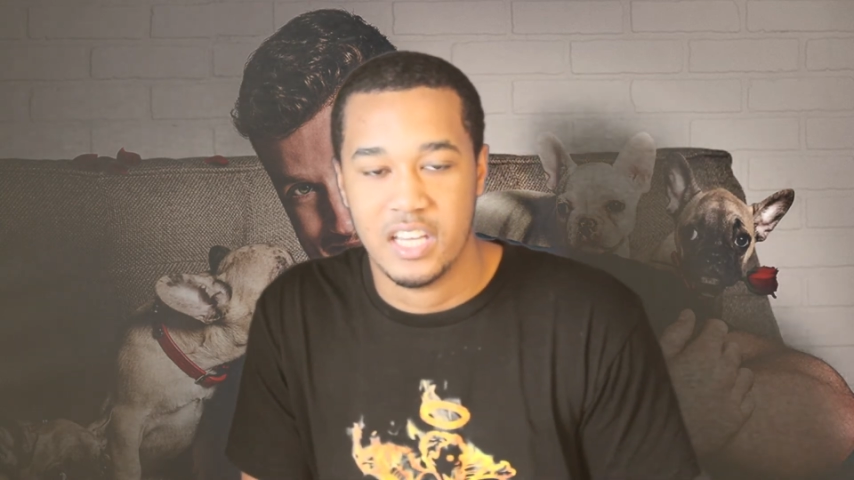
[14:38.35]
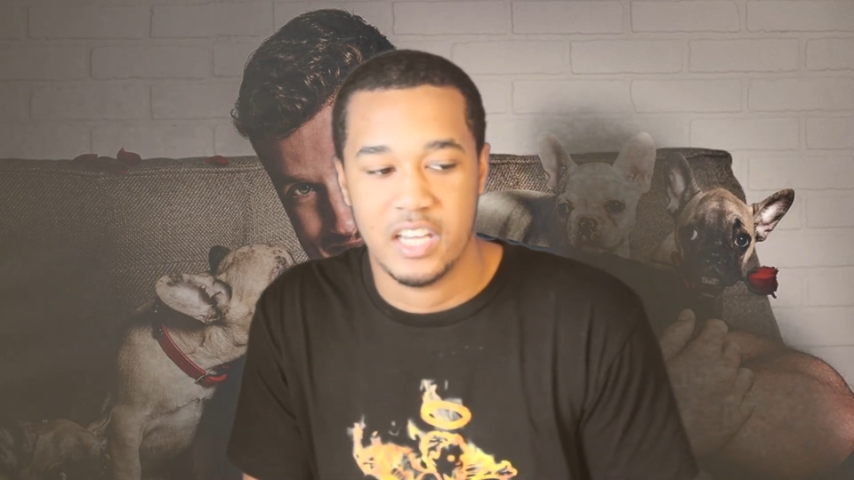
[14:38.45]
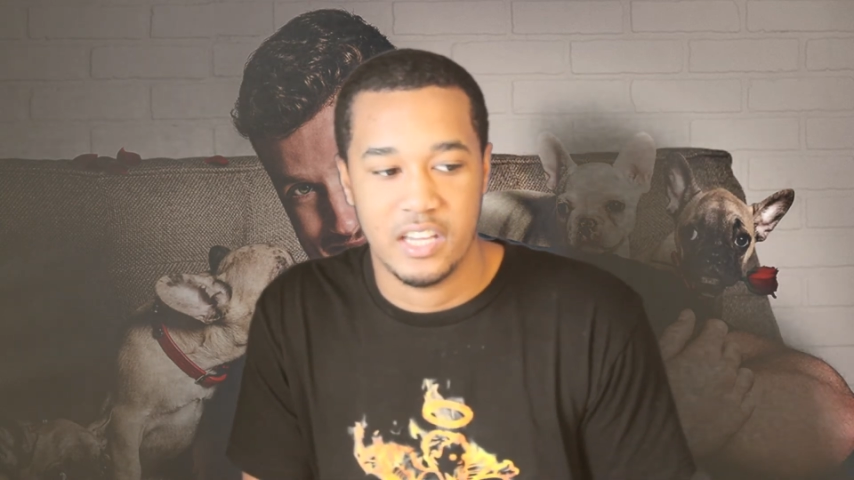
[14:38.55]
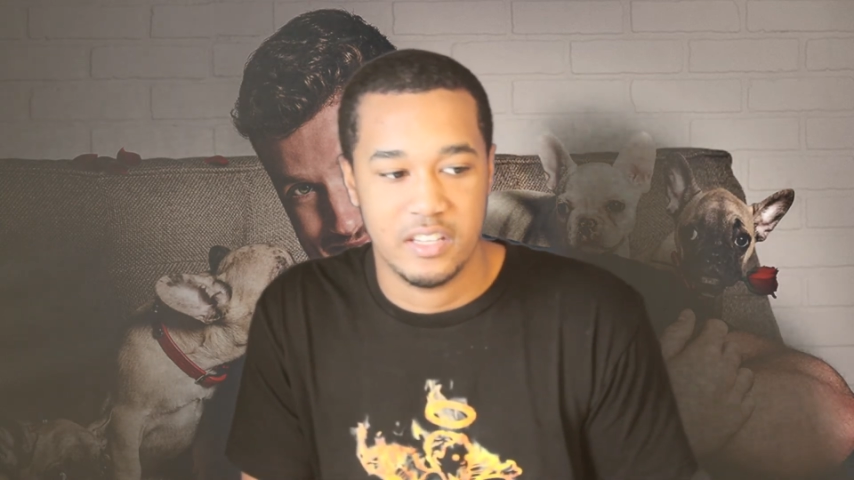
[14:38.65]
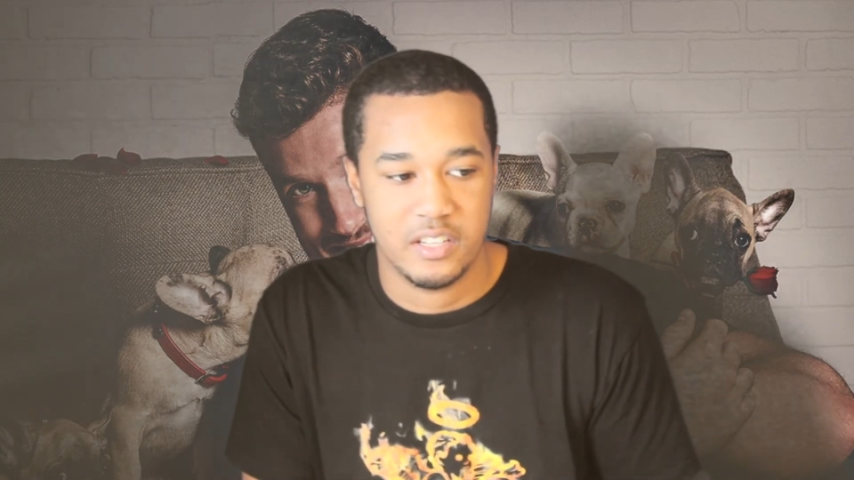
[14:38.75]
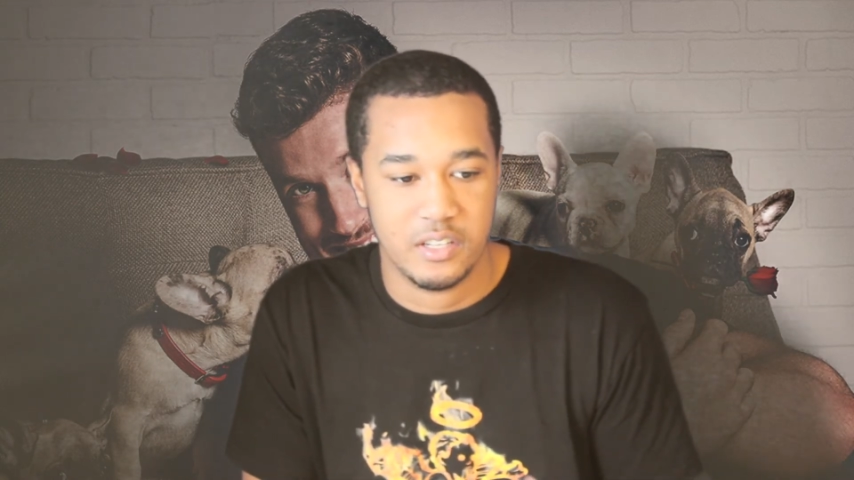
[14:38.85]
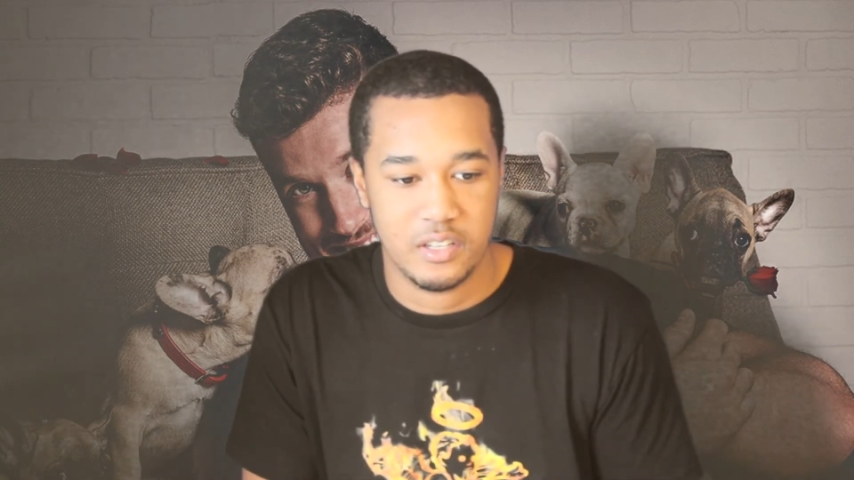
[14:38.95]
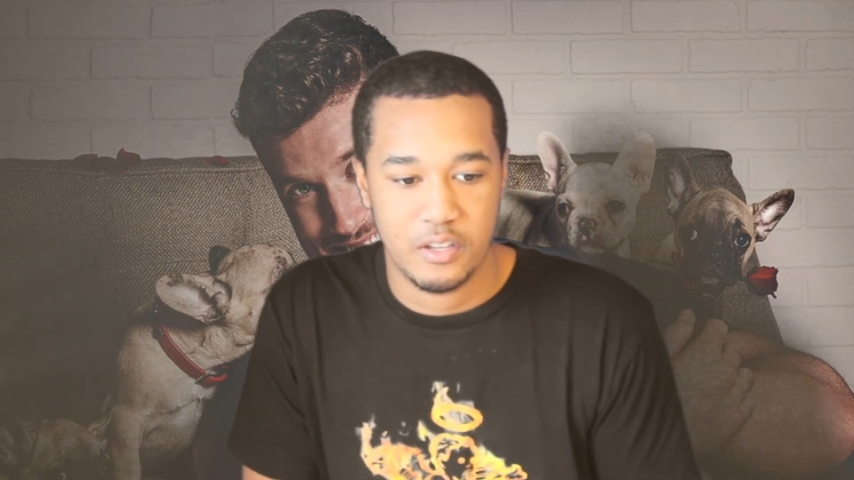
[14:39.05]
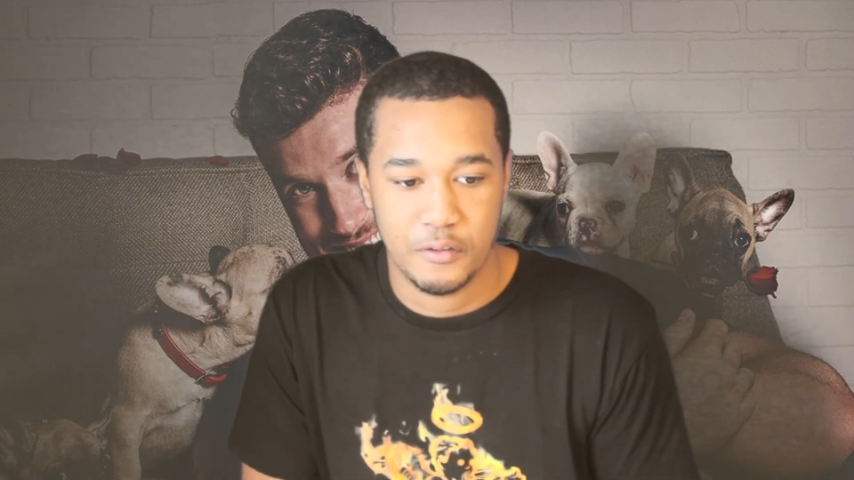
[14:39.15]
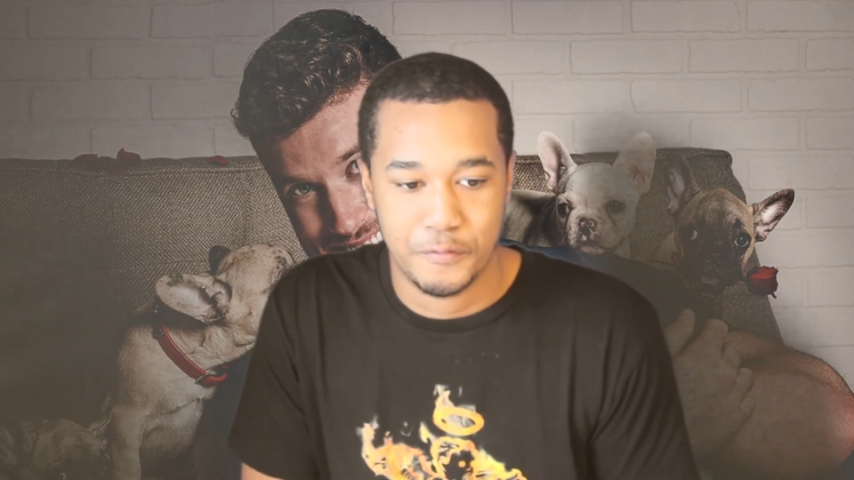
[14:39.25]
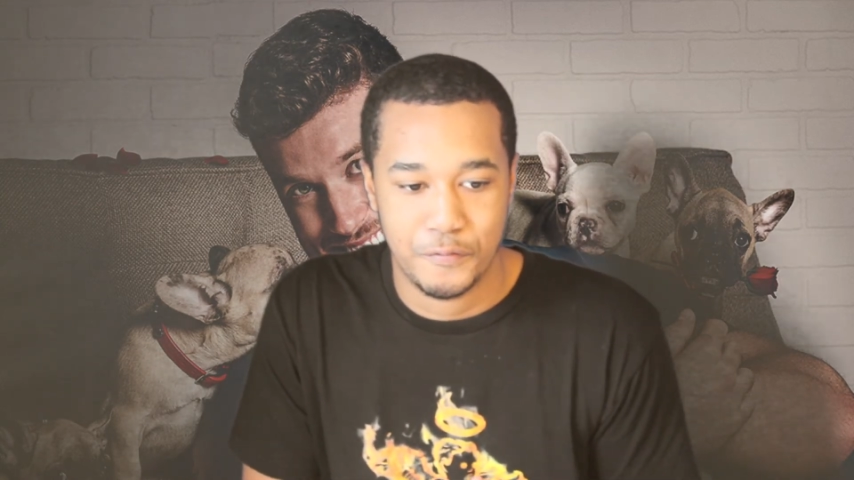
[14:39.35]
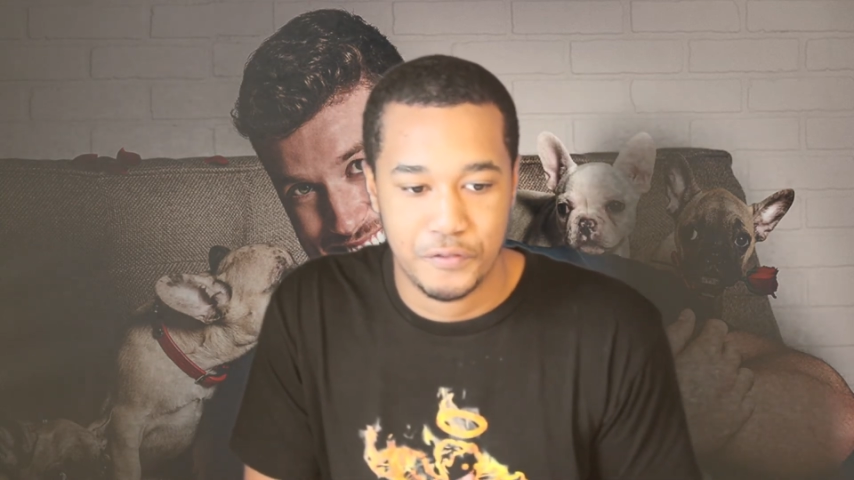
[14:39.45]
and if